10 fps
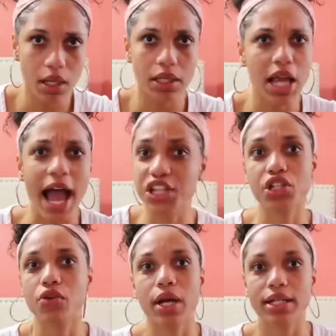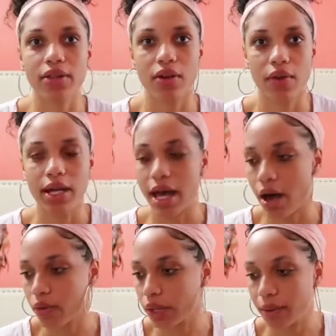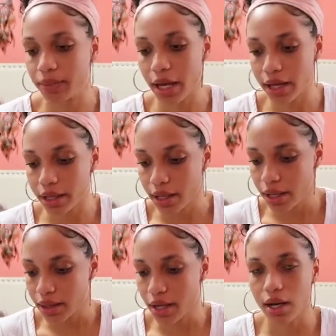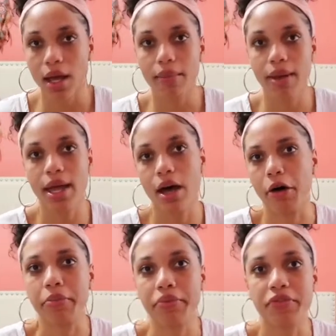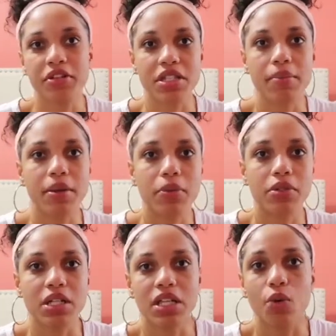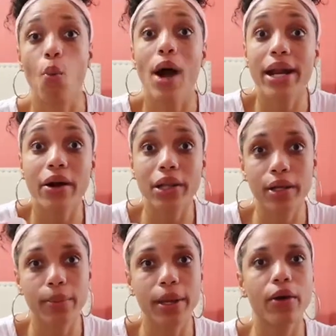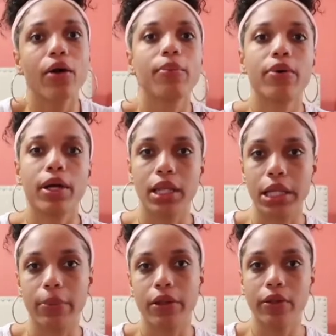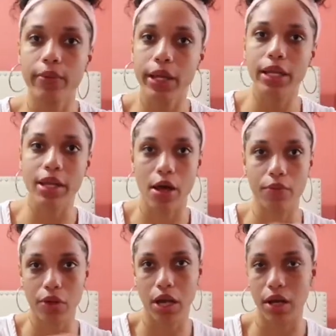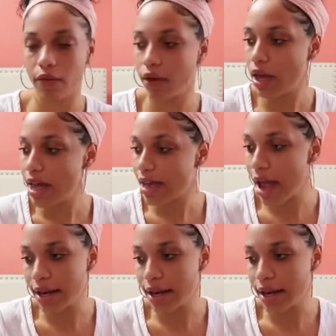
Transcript: action going on down there right now, like blood, then it may help for some people to either wet it a little bit or put a little bit of lubricant to help kind of guide